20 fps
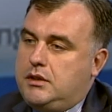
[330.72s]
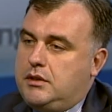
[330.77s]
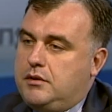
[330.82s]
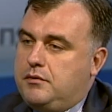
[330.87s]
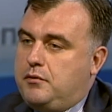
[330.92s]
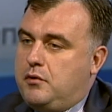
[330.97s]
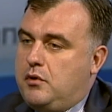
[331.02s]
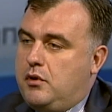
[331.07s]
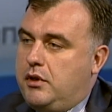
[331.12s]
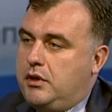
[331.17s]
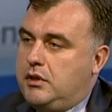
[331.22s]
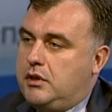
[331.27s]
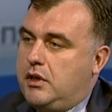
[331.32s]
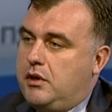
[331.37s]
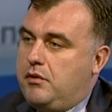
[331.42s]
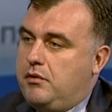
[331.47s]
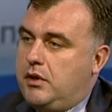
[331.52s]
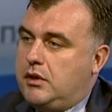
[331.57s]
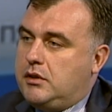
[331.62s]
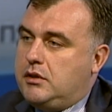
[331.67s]
in foreign
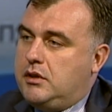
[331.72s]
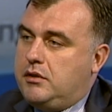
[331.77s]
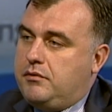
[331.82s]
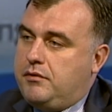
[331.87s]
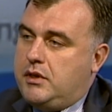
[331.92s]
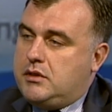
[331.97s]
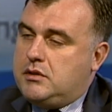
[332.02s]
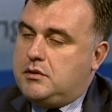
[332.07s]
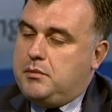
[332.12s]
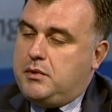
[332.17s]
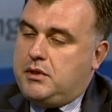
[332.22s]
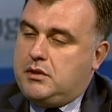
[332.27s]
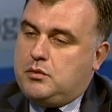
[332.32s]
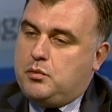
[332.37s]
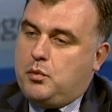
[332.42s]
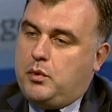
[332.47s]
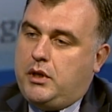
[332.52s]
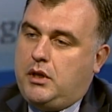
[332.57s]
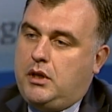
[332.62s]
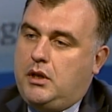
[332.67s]
direct investments,
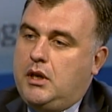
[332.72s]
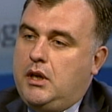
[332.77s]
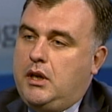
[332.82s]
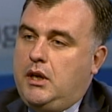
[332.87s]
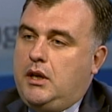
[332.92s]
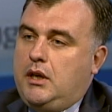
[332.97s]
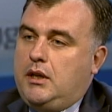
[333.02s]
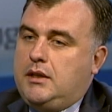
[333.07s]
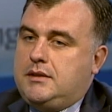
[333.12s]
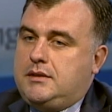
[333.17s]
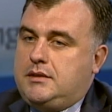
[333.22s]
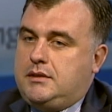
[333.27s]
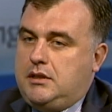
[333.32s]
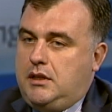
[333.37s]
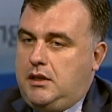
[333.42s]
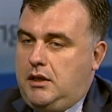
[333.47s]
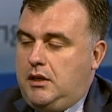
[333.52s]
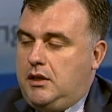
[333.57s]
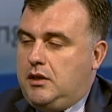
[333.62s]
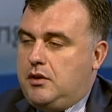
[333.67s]
we
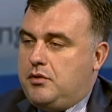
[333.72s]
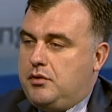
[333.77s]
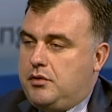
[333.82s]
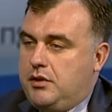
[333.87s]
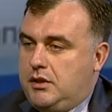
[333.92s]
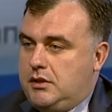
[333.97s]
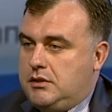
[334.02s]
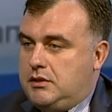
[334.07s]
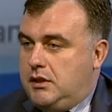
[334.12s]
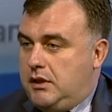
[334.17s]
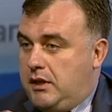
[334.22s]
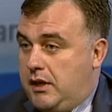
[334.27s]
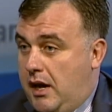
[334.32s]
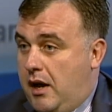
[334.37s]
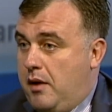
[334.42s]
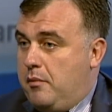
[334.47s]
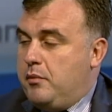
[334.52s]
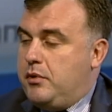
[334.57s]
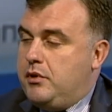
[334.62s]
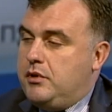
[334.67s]
see increasing
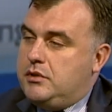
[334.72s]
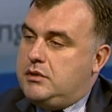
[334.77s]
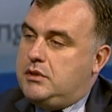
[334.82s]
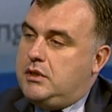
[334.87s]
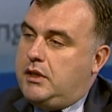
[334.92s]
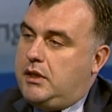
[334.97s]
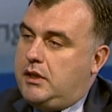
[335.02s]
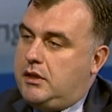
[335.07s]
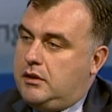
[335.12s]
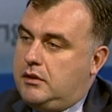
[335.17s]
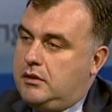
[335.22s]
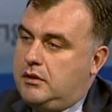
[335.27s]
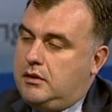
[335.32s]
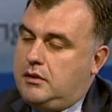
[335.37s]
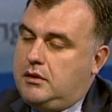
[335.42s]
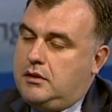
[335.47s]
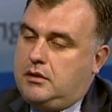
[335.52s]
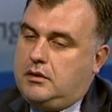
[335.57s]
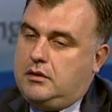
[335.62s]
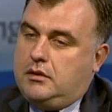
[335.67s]
numbers
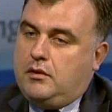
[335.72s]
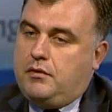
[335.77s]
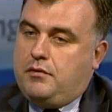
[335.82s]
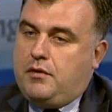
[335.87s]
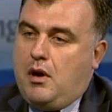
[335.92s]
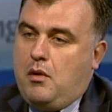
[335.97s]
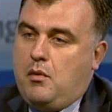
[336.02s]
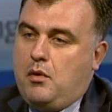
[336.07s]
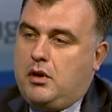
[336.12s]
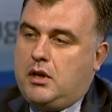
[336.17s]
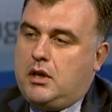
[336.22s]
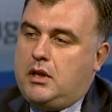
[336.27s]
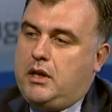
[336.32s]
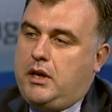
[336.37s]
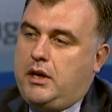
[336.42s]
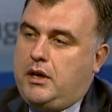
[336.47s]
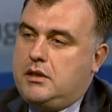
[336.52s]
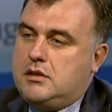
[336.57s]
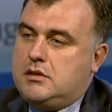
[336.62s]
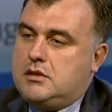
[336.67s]
and of our
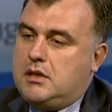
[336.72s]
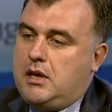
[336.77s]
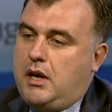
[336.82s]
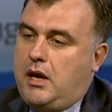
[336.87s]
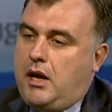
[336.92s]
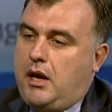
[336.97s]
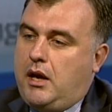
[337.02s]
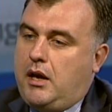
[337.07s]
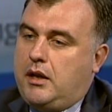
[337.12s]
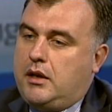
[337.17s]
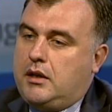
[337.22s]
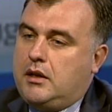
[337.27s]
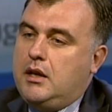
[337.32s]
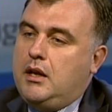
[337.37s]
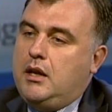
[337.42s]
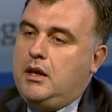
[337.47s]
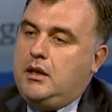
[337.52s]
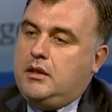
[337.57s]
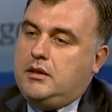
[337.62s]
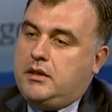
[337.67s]
clients and
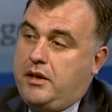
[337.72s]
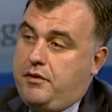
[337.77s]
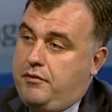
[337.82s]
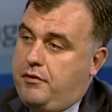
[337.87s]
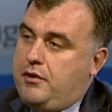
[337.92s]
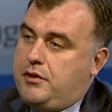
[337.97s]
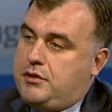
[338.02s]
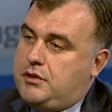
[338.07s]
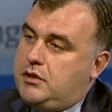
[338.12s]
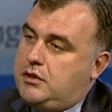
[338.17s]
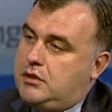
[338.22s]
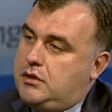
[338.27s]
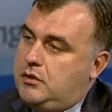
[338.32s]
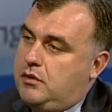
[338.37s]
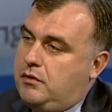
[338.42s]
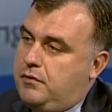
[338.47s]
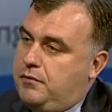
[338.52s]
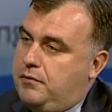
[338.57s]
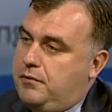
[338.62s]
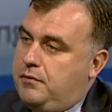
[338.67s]
diversity
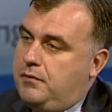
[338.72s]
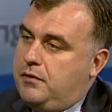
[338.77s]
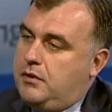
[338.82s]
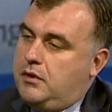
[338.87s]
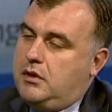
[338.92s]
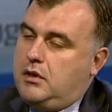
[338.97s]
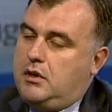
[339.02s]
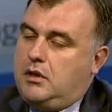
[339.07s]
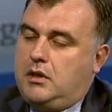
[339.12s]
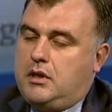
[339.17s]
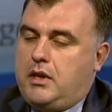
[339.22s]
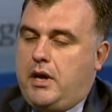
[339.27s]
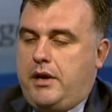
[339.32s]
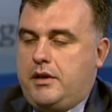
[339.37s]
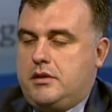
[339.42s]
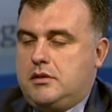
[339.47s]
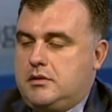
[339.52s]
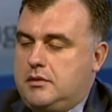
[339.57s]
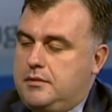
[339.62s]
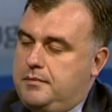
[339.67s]
of
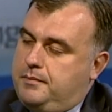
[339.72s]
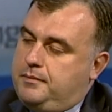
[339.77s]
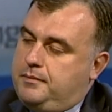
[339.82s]
clients.